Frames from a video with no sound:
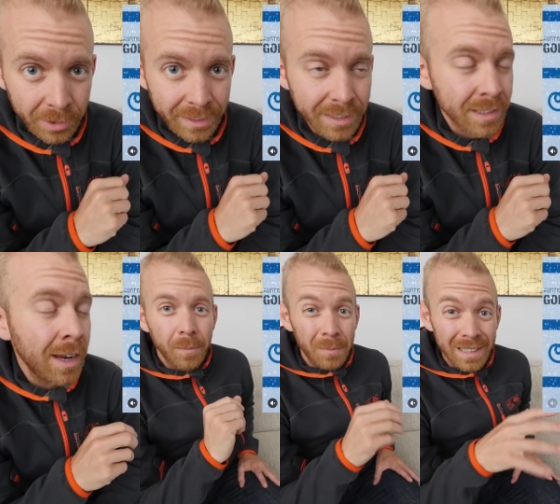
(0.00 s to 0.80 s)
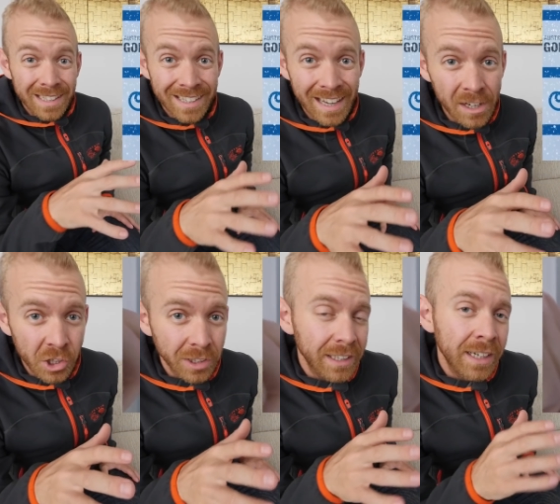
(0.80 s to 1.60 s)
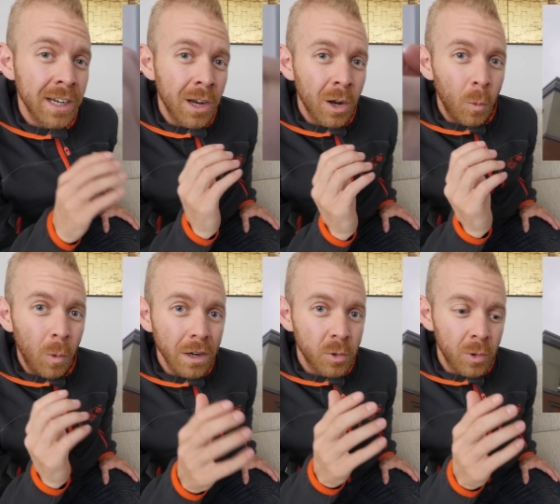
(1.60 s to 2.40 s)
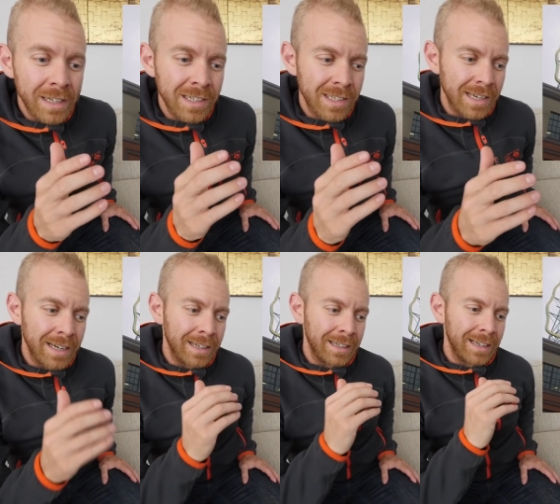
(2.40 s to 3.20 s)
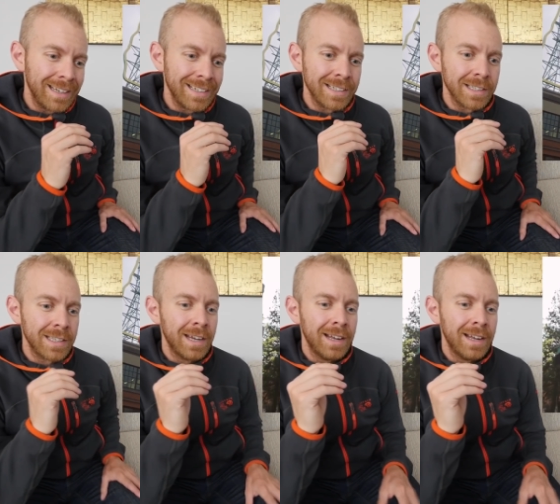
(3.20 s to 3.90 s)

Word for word: in this, but essentially what Gwen is saying is